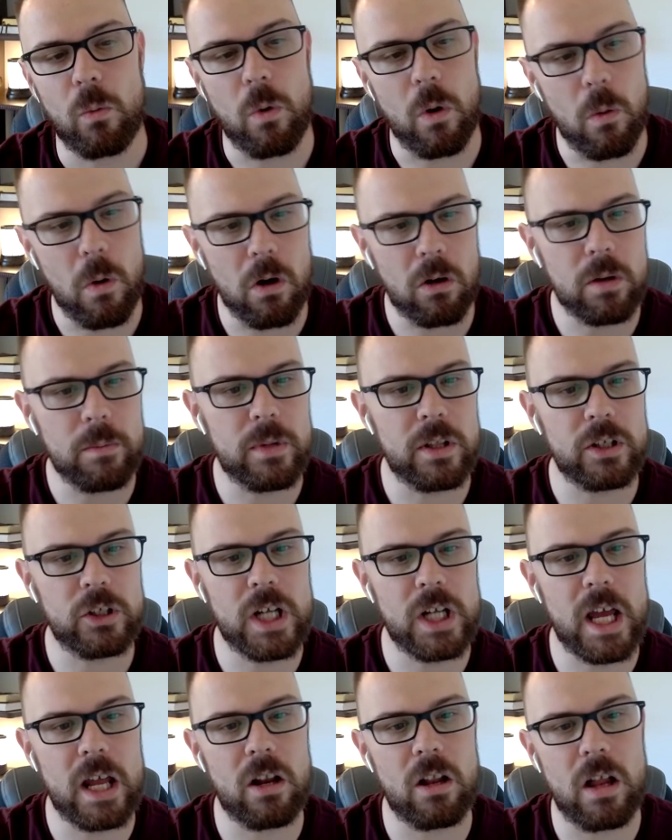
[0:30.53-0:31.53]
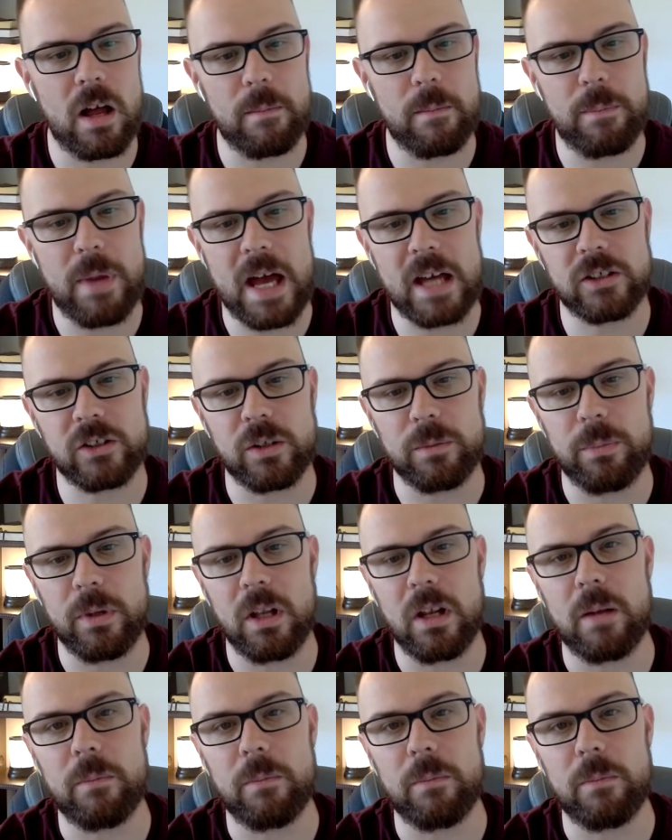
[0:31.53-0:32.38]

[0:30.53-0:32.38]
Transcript: Well, welcome to the channel. I'm Pastor Bill.